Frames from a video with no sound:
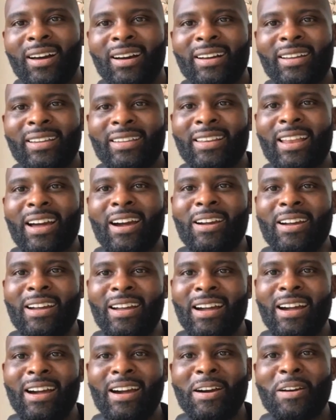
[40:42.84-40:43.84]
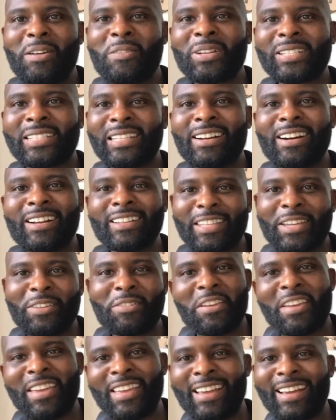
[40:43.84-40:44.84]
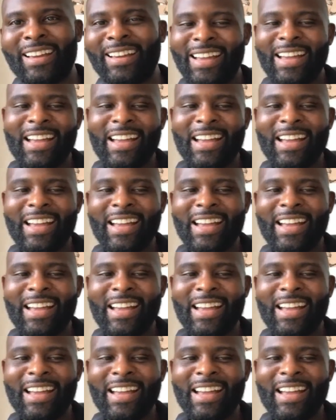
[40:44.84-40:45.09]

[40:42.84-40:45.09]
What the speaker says: You know, what's it got to do with you?